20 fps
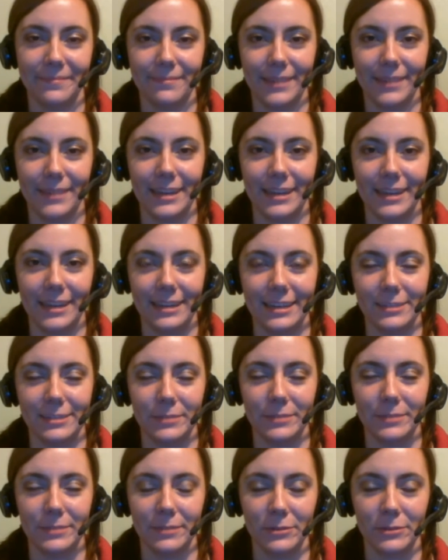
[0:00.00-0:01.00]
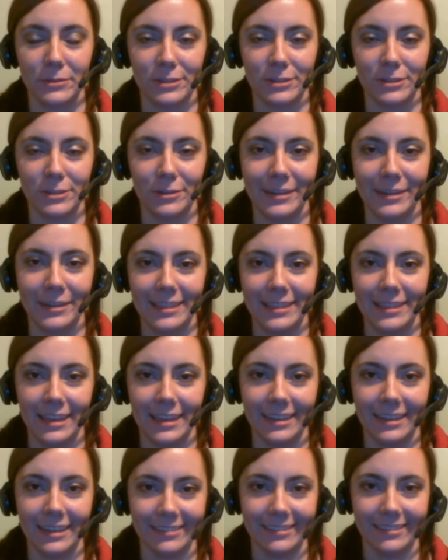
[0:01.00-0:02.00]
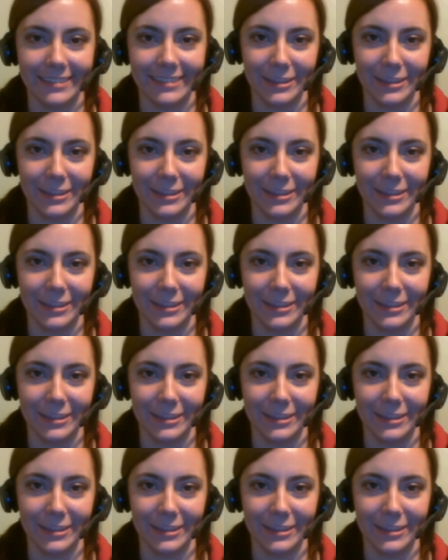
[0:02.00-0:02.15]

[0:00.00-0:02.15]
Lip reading: and it has been the most annoying thing